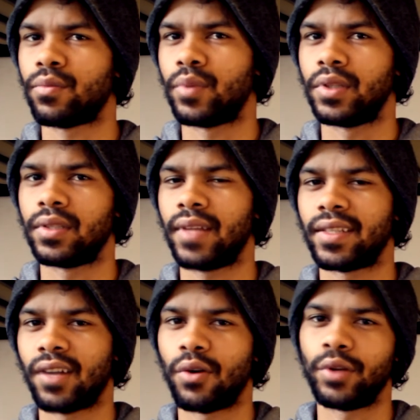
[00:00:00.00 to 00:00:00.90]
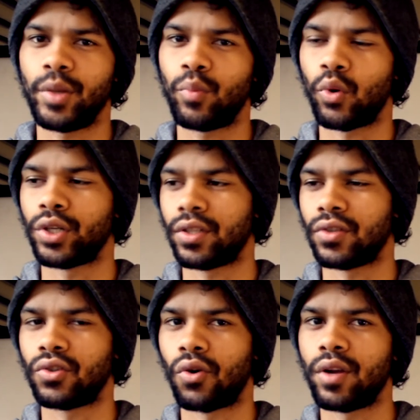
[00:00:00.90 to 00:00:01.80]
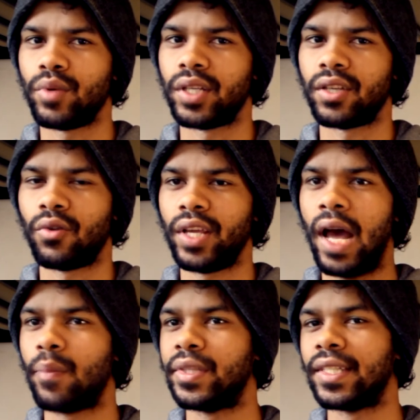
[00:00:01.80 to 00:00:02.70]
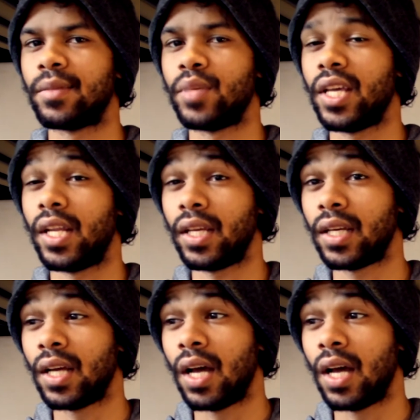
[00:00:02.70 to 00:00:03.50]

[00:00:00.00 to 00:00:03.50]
but that's not really important to the story because it only happens at the beginning.